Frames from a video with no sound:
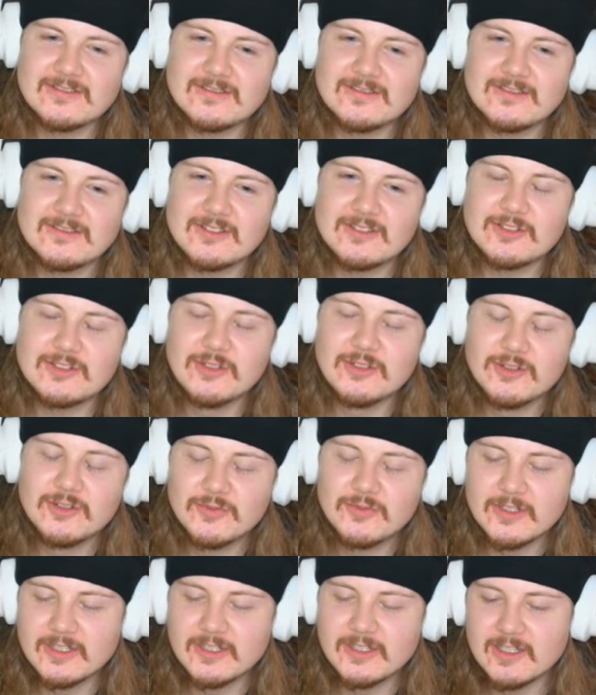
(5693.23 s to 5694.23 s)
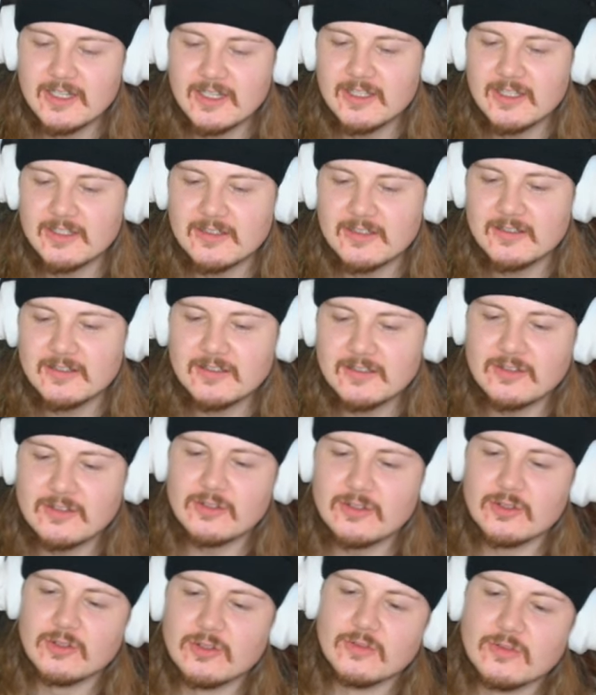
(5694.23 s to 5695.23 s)
Do you feel like
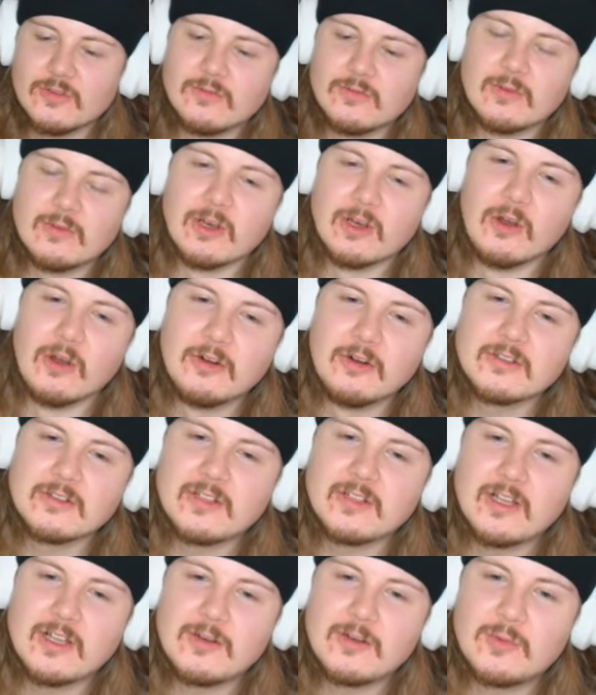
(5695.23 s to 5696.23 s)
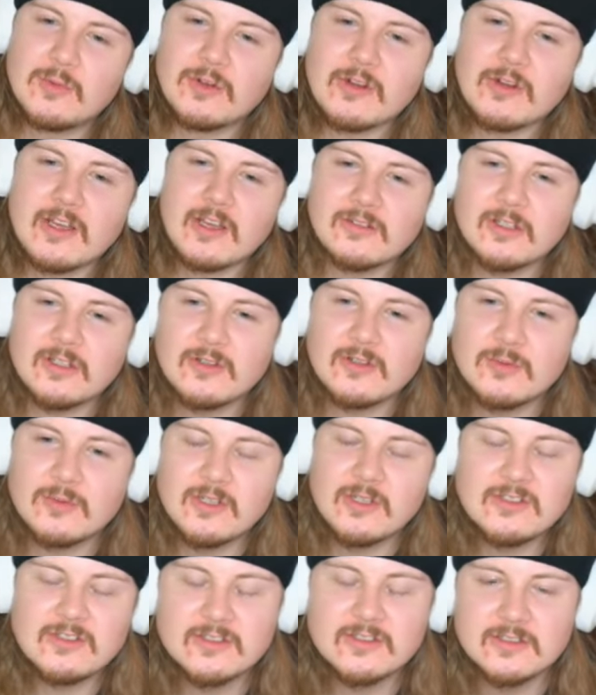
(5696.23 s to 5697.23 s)
you've learned a lot more now that you ranch
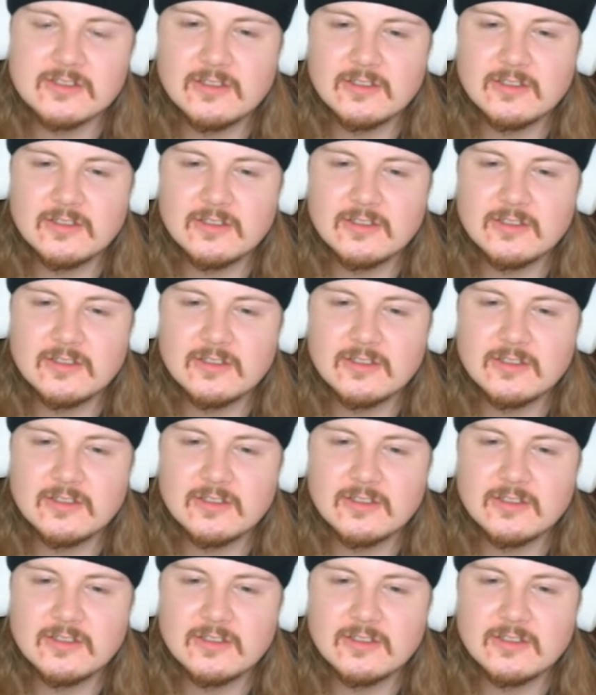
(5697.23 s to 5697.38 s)
yourself?